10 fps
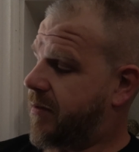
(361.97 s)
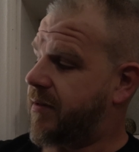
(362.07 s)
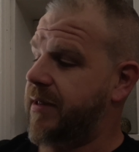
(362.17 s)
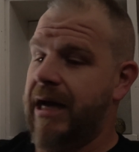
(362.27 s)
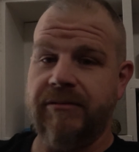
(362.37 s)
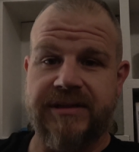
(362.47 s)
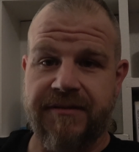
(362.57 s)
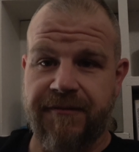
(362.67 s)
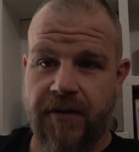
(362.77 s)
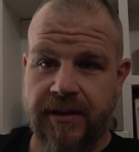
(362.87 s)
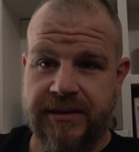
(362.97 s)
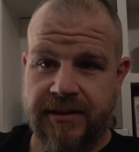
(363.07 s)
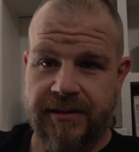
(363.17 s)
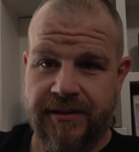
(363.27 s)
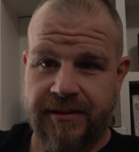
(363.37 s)
the now
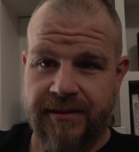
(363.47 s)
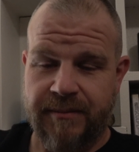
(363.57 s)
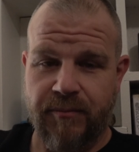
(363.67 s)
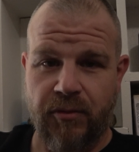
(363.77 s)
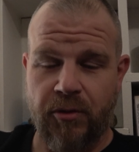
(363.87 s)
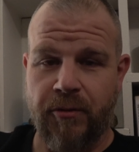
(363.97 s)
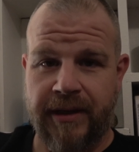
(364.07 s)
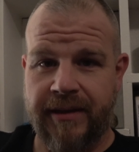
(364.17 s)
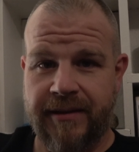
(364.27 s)
defunct brewery